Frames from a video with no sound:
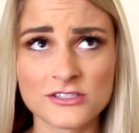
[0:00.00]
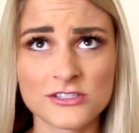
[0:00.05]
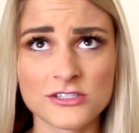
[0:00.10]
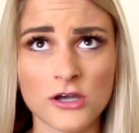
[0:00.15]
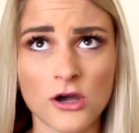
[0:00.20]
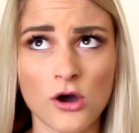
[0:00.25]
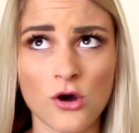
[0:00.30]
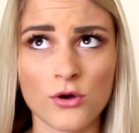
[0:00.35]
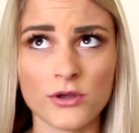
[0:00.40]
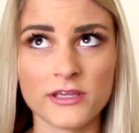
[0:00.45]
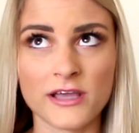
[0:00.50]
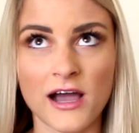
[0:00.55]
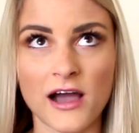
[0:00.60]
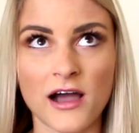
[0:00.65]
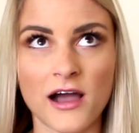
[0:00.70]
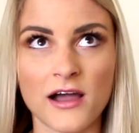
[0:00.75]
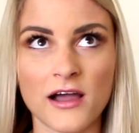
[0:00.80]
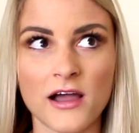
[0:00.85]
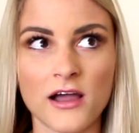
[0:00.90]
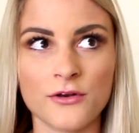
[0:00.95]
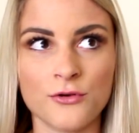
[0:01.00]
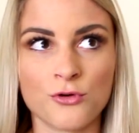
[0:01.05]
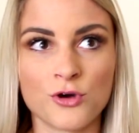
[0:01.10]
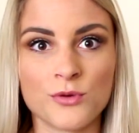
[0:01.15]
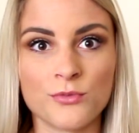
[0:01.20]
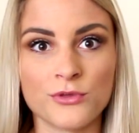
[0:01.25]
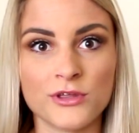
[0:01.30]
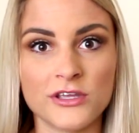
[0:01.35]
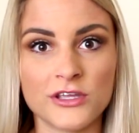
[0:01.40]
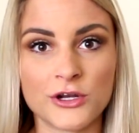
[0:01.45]
So yeah,
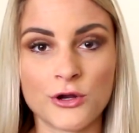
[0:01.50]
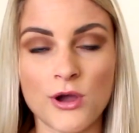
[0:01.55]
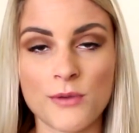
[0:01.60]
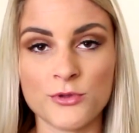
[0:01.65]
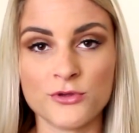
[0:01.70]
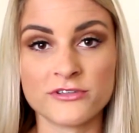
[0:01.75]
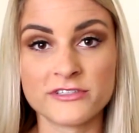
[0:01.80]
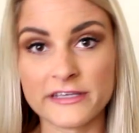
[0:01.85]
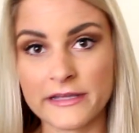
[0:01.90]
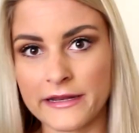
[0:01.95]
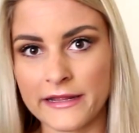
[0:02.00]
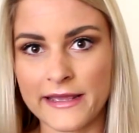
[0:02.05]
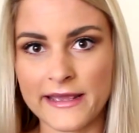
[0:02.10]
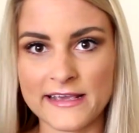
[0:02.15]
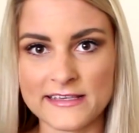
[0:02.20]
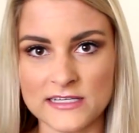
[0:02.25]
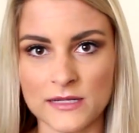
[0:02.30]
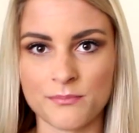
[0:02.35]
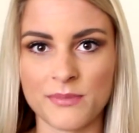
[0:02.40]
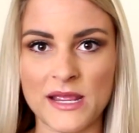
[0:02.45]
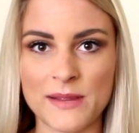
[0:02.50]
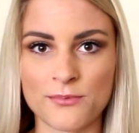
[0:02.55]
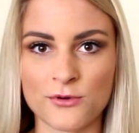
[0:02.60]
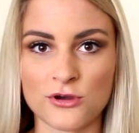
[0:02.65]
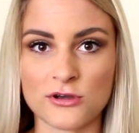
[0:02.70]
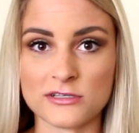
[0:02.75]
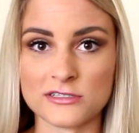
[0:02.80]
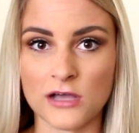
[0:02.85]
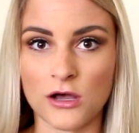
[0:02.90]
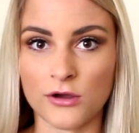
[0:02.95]
normally, you know, I'm used to getting A's on
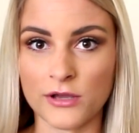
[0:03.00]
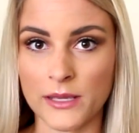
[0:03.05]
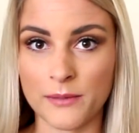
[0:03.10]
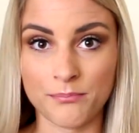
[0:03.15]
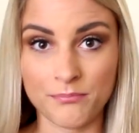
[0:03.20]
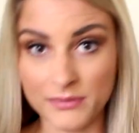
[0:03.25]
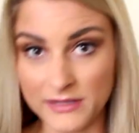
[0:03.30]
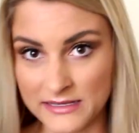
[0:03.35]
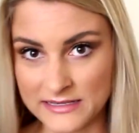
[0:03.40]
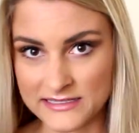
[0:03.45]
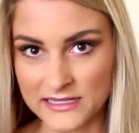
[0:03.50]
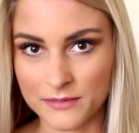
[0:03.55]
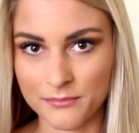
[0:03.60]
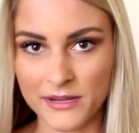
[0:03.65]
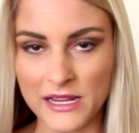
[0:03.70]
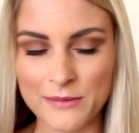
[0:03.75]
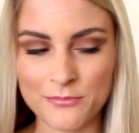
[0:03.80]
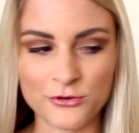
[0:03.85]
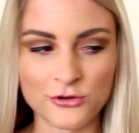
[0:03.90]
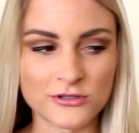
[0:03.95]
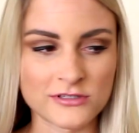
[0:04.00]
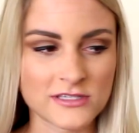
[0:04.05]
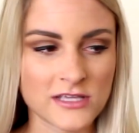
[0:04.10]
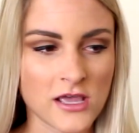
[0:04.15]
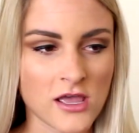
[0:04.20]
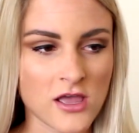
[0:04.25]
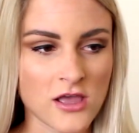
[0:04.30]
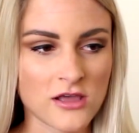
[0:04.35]
papers, I'll get B's on papers.